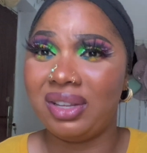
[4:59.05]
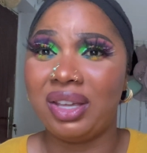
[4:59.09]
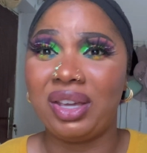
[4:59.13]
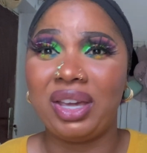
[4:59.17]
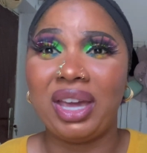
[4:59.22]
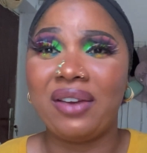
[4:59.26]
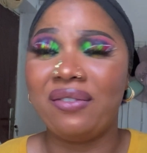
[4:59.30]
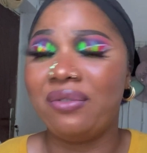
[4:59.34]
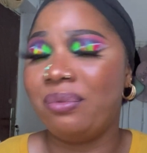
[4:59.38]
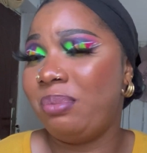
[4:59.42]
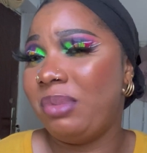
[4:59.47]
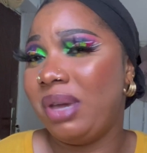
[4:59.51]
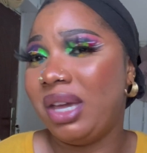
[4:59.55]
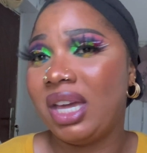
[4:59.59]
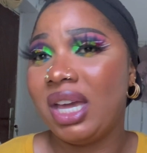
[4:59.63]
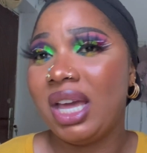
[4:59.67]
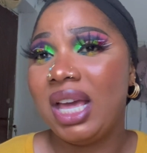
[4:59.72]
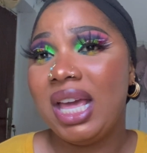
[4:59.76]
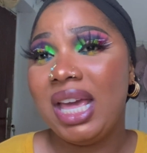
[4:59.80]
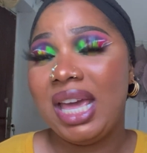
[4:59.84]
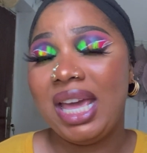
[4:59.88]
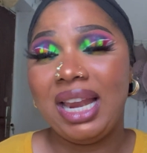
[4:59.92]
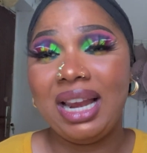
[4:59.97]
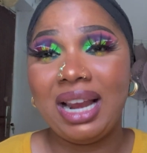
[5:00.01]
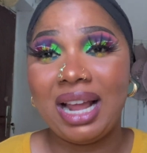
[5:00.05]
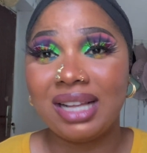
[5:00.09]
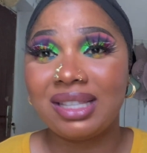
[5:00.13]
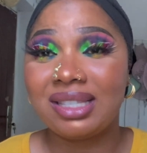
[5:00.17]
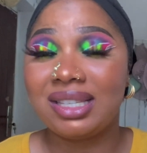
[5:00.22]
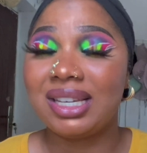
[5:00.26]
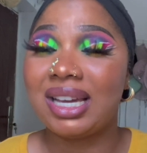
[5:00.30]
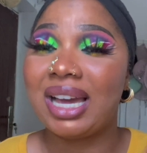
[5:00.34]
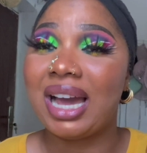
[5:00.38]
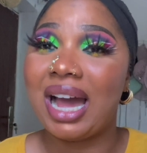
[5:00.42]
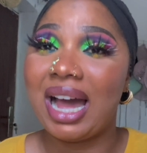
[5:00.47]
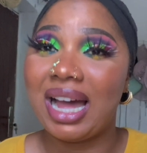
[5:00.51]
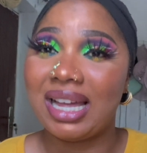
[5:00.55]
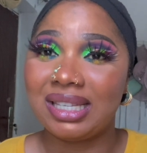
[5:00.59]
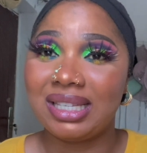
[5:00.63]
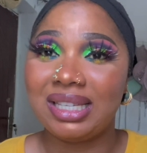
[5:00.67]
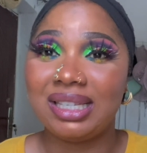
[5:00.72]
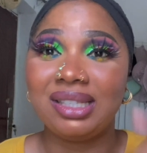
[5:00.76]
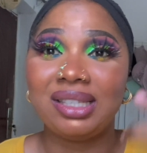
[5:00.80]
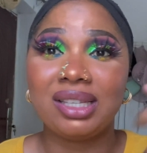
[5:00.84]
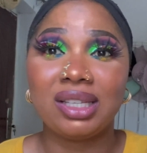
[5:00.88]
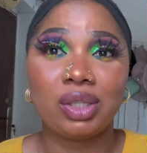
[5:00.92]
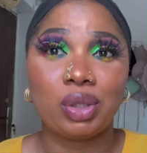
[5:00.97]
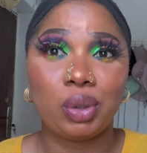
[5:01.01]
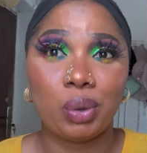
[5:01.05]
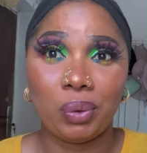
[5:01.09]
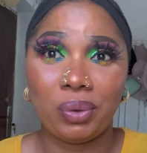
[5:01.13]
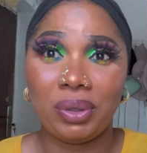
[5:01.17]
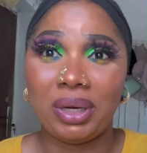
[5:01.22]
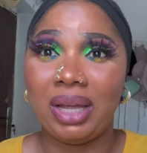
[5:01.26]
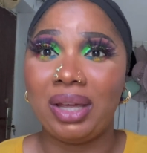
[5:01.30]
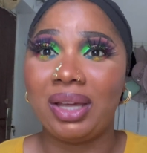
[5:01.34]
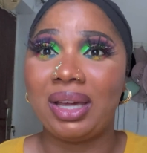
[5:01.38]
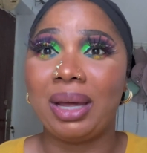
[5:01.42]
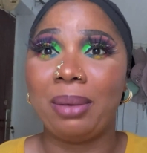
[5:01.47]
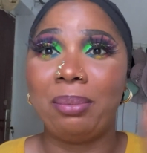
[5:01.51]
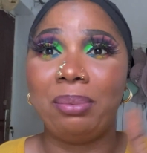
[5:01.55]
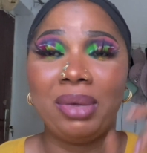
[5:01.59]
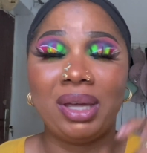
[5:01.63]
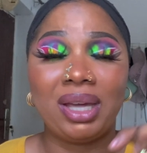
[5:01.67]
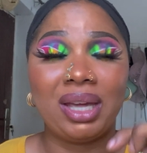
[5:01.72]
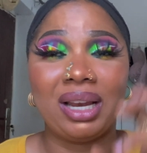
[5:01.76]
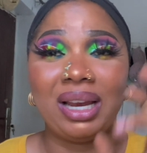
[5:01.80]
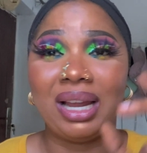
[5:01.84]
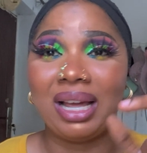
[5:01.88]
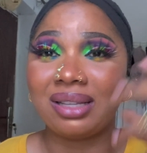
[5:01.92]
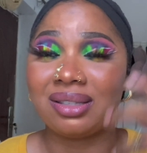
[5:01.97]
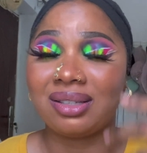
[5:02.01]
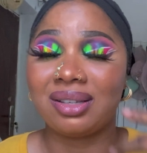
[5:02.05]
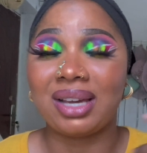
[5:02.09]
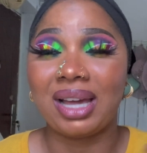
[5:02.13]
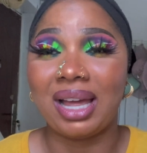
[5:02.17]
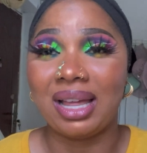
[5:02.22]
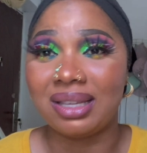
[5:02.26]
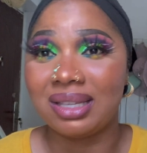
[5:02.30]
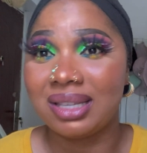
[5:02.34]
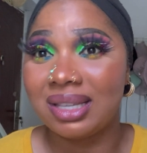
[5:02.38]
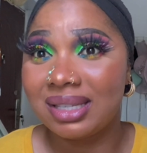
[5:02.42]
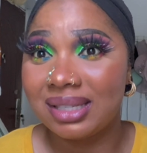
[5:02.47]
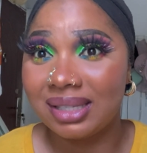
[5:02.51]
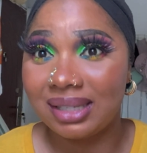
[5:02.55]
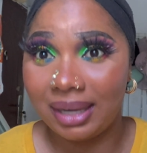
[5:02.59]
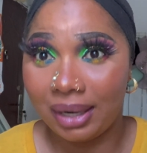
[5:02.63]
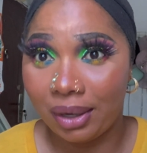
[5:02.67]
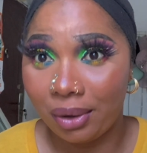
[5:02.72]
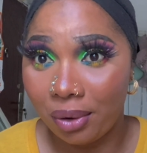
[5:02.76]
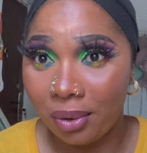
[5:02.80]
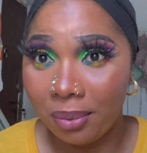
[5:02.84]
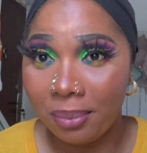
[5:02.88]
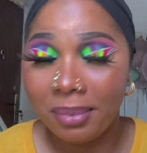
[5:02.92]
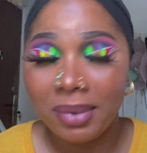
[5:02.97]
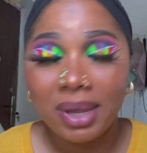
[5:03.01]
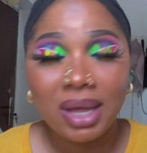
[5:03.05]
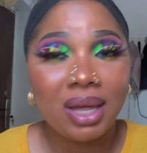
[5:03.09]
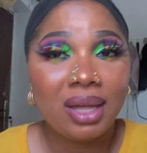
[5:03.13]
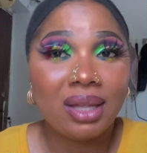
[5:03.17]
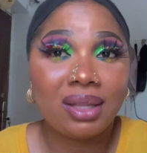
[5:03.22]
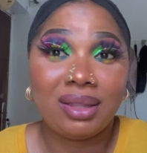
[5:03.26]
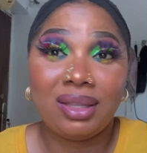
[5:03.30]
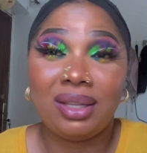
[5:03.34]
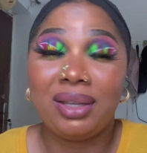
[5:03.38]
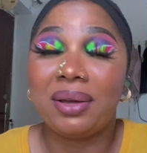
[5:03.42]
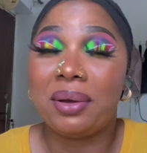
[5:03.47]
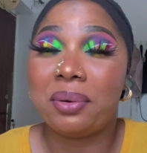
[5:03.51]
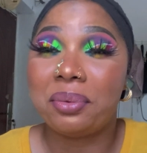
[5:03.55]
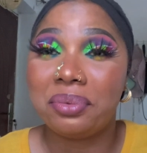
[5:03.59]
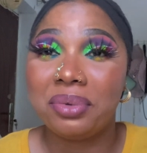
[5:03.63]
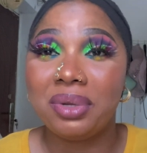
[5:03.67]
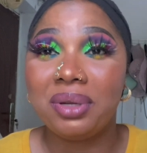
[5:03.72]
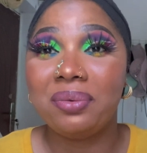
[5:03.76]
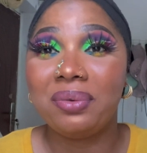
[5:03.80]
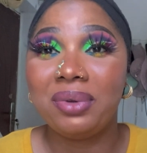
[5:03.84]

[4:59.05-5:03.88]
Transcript: You can even make a lactic acid toner, you can make a lactic acid serum. They are really,